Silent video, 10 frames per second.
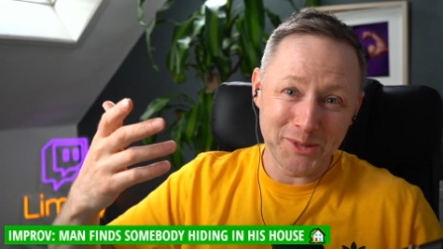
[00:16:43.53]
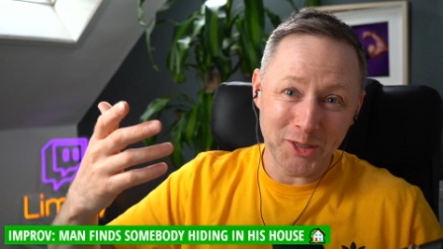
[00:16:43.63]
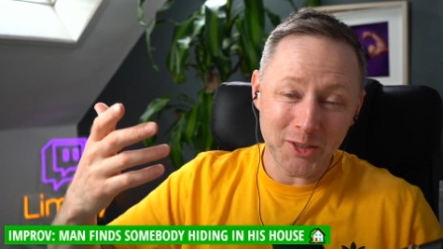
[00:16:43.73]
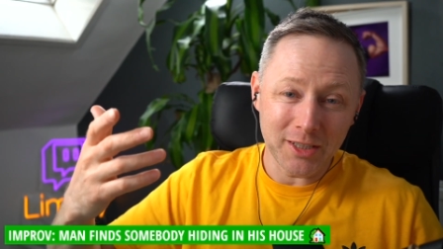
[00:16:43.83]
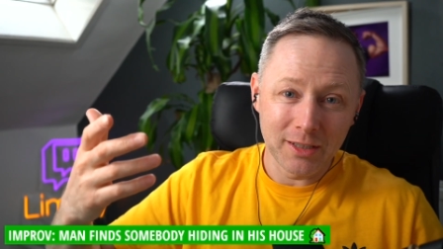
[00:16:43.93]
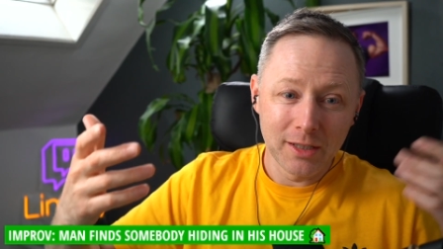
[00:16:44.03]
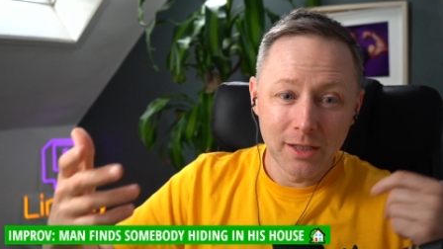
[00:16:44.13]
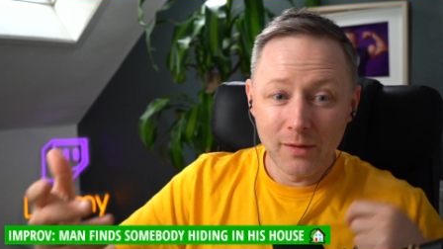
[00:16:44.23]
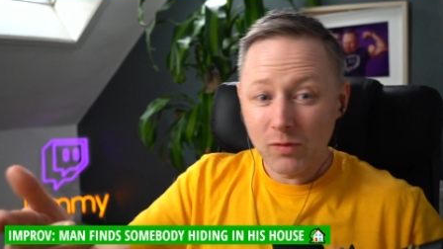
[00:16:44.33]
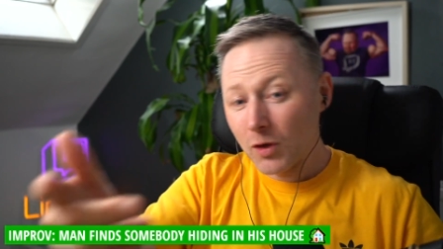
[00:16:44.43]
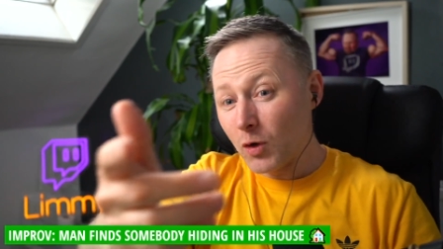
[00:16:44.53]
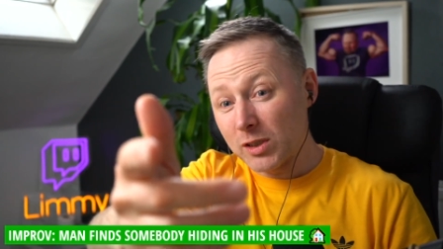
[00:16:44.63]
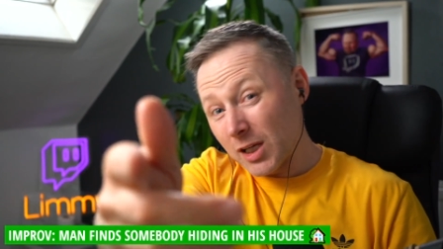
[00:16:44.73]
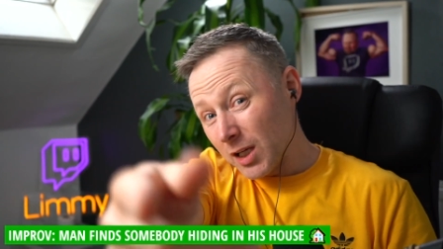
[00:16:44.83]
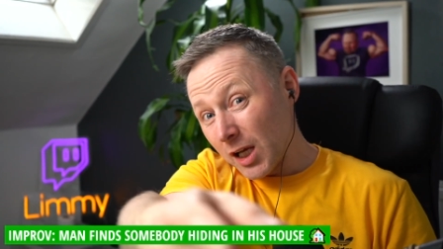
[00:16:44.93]
younger. Who is
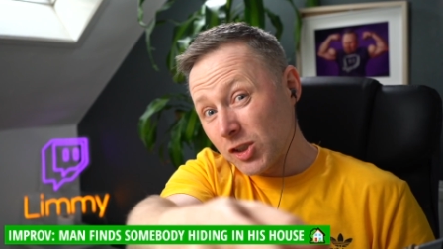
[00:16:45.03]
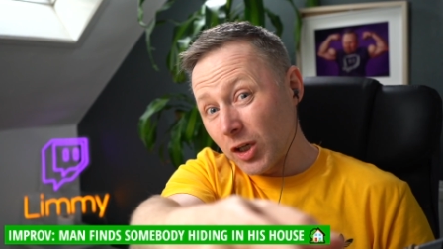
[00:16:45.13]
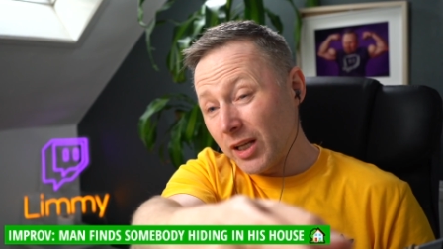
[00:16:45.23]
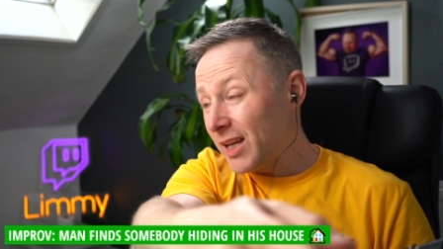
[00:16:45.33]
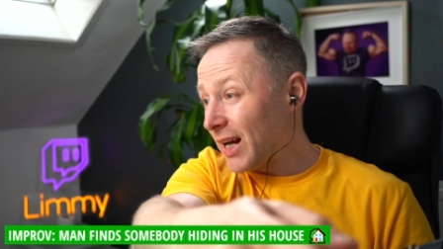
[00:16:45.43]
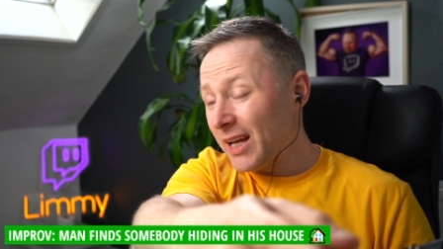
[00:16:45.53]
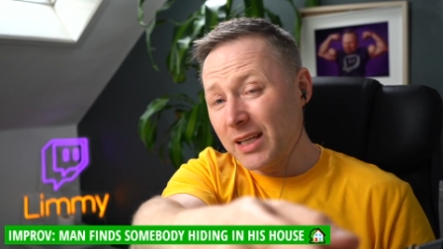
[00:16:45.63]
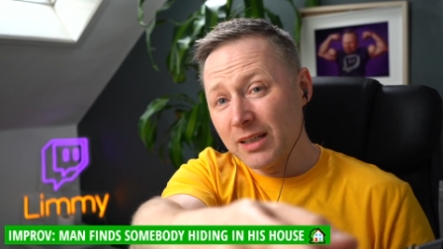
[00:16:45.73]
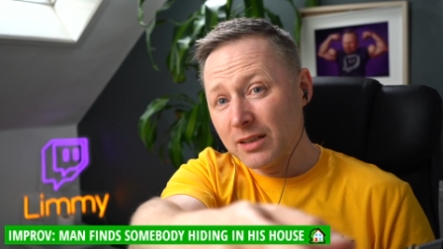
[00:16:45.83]
it? This cunt here, aye.